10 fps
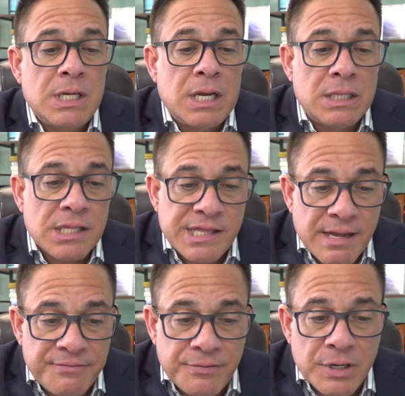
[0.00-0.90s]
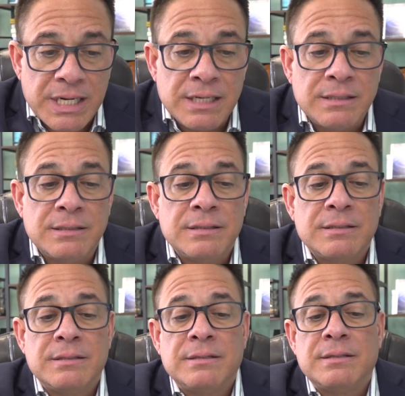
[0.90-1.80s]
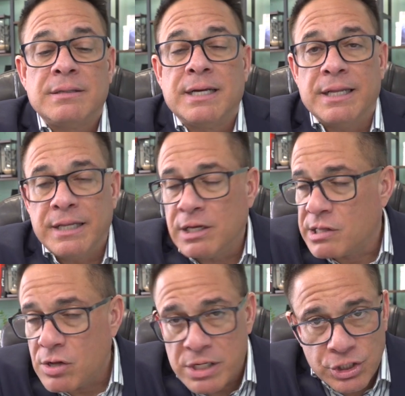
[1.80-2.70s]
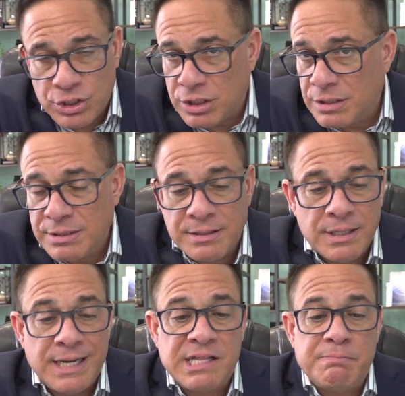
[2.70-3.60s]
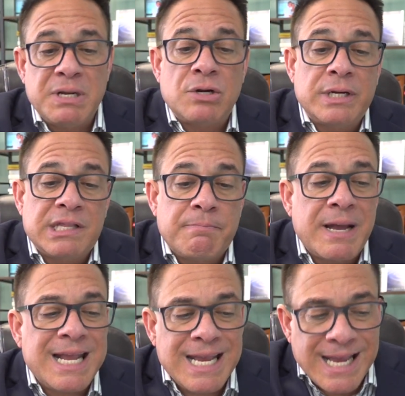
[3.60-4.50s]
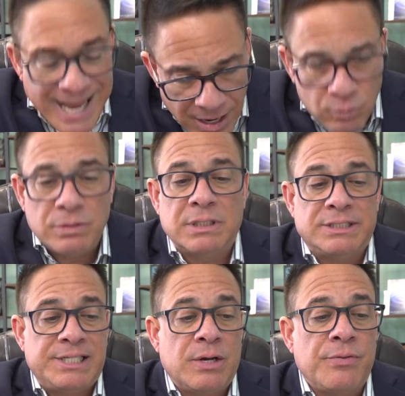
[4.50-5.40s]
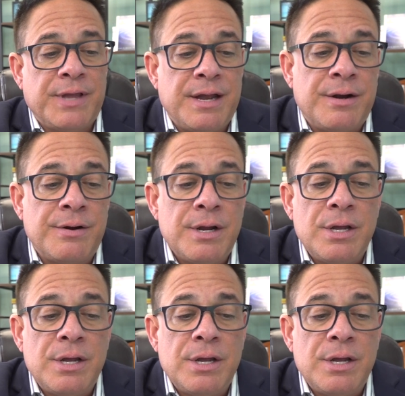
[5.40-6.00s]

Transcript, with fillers: and the suffering and the exhaustion experienced by countless healthcare